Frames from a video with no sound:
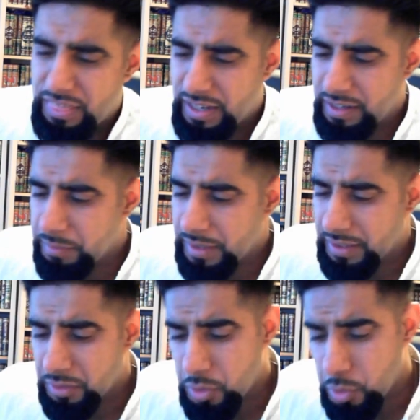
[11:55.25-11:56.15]
That, I
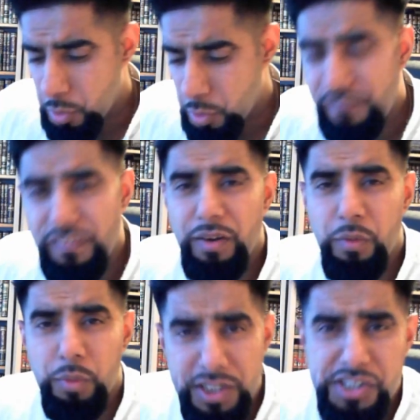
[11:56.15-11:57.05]
mean, whoever
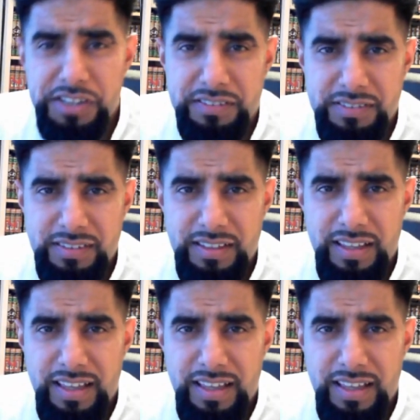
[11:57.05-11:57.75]
wishes